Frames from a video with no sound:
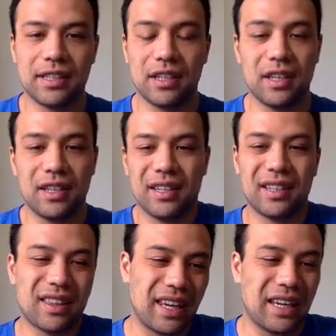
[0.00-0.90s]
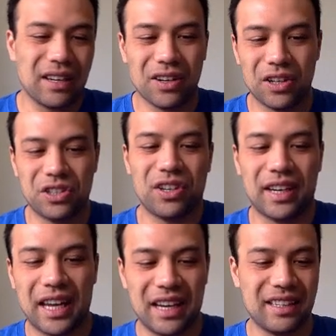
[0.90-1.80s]
and you're thinking, oh, should I
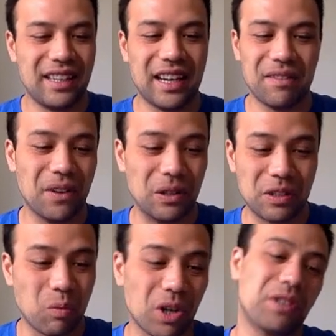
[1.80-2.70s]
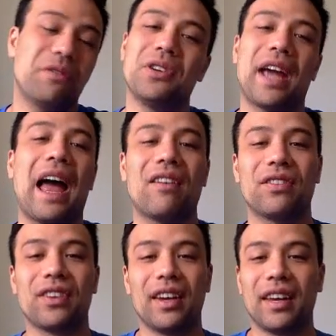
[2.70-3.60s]
get into the NFL? Just watch a few games.